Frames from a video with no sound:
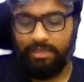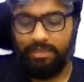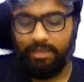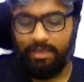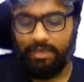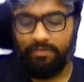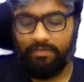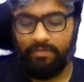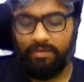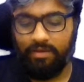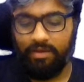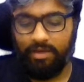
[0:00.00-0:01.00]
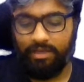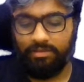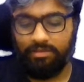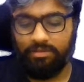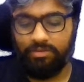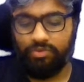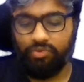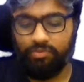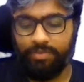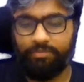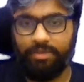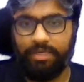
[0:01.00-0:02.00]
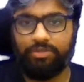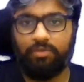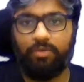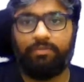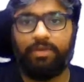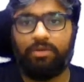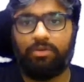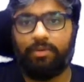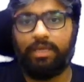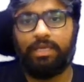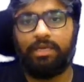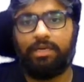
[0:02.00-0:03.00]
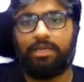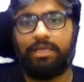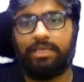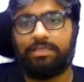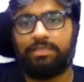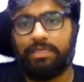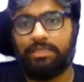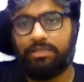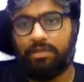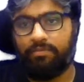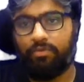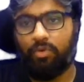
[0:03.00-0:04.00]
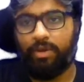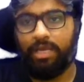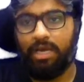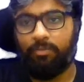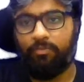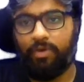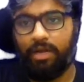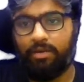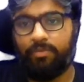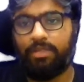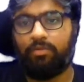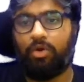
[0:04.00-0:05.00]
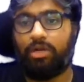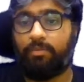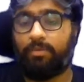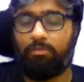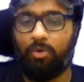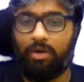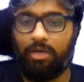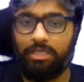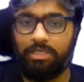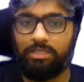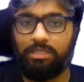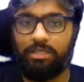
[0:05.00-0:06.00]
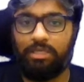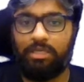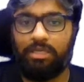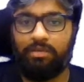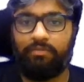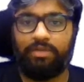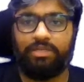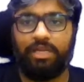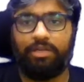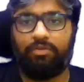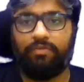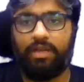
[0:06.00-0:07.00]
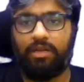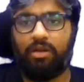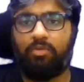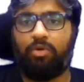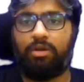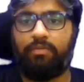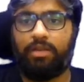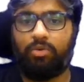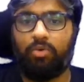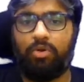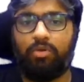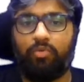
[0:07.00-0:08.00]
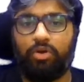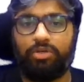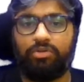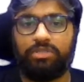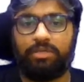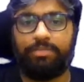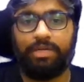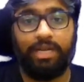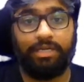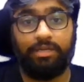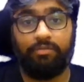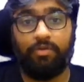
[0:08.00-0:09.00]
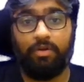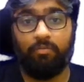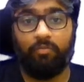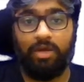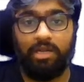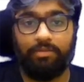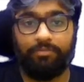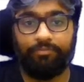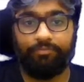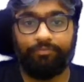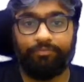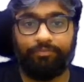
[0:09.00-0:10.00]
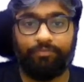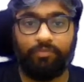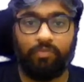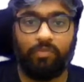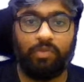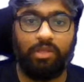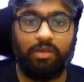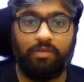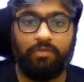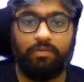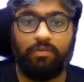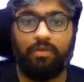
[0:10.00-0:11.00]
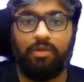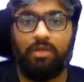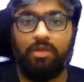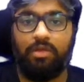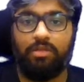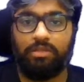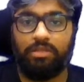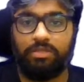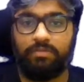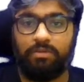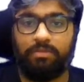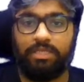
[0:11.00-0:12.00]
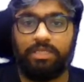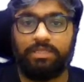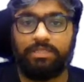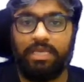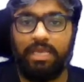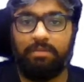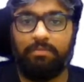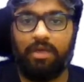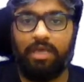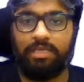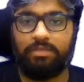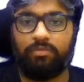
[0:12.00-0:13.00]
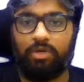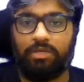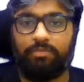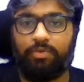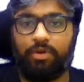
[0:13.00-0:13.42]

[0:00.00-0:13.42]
Yes, correct. Superb, guys. So what we are doing here is, instead of going upfront with what we want, we're trying to find out what we don't want to subtract it from 1. Yes. This will be the same as what?